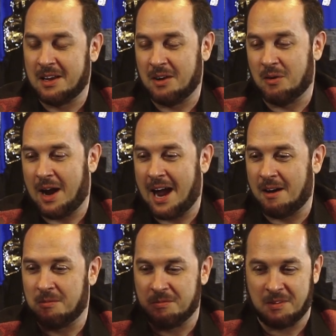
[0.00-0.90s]
you know,
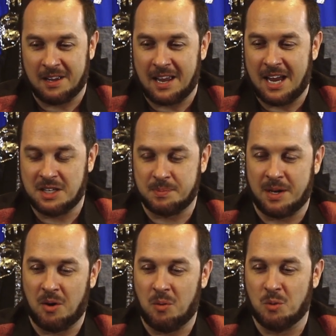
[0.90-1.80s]
have like
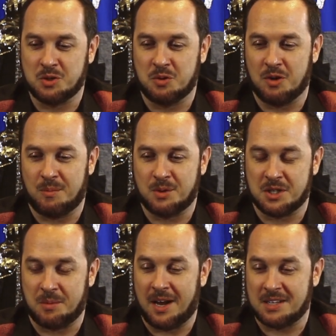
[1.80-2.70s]
HBO or Showtime or
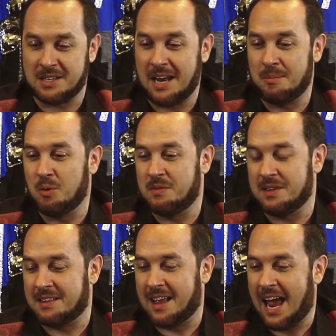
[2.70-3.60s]
Cinemax, any movie
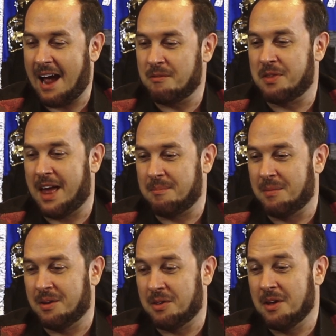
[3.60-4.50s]
that they have that
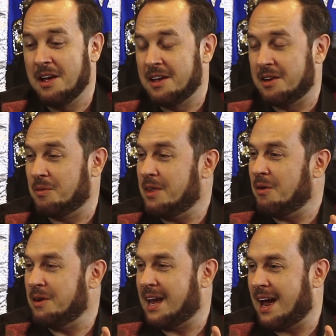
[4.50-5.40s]
month, you know, they
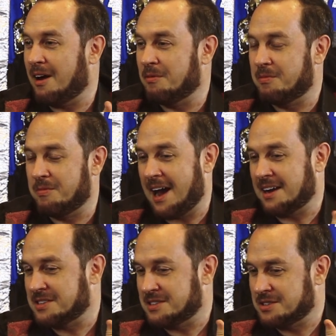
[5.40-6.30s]
only have
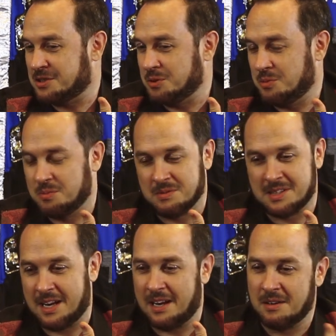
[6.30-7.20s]
access to,
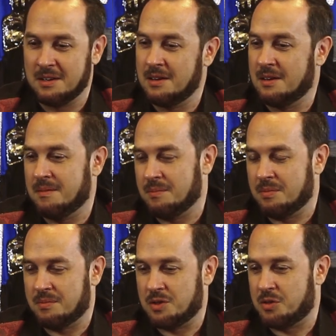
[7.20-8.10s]
say,
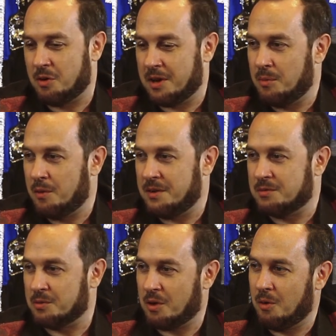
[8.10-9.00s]
30 movies
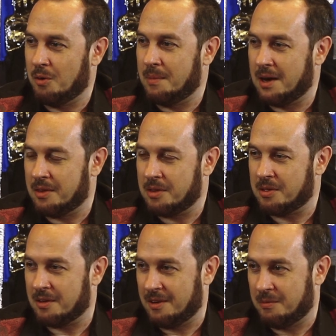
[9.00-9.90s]
for the whole
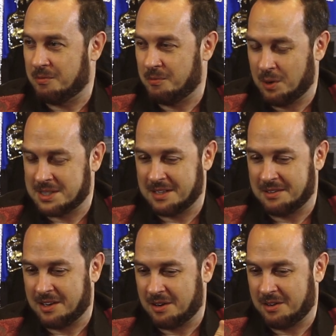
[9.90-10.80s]
month of what's
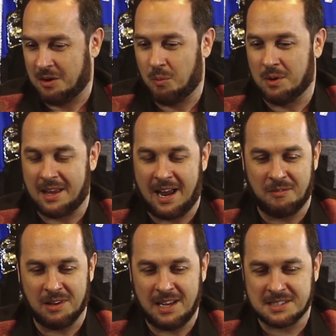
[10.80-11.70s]
on their, you know, what they
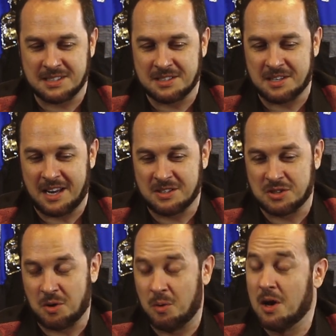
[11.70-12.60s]
have licensed. And
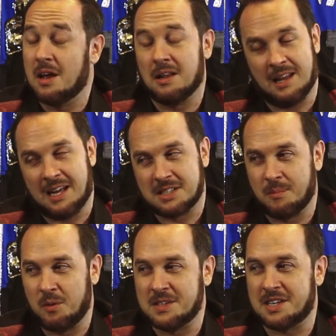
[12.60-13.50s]
so lots of
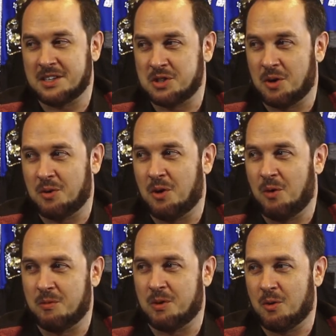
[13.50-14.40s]
movies get shown
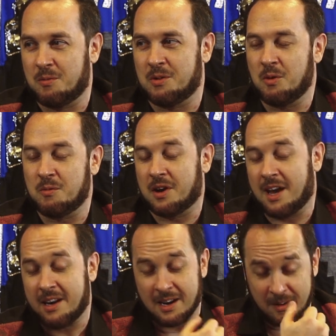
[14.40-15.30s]
over and over and over
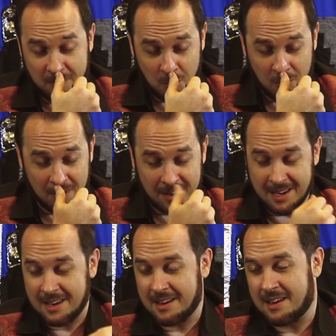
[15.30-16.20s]
again. And if you were a
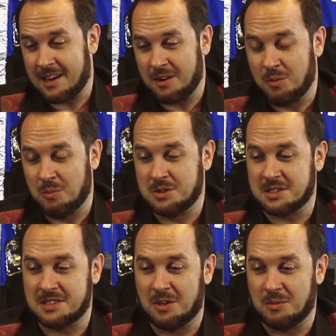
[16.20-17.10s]
kid who
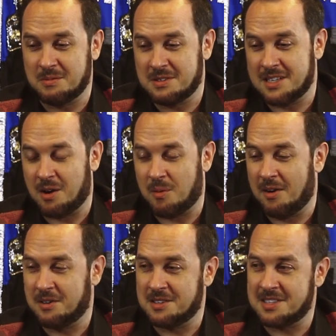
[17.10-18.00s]
just, you know, sat
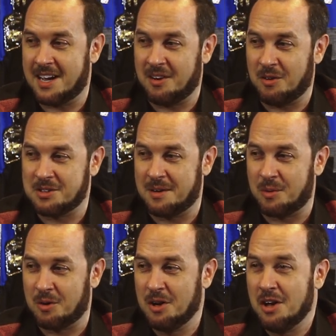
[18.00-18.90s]
around inside all
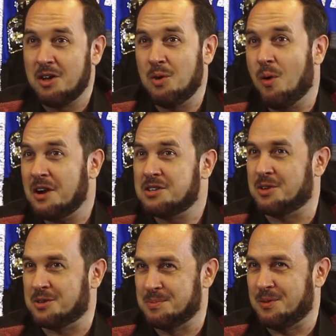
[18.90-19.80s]
summer, you watch
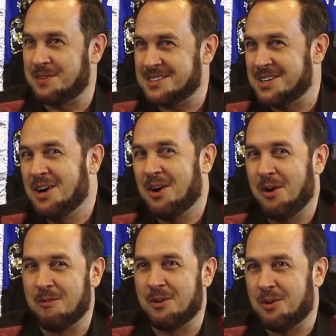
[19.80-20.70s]
those movies
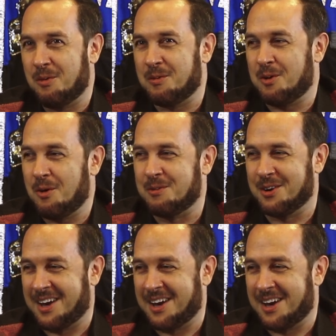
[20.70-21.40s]
over and over and over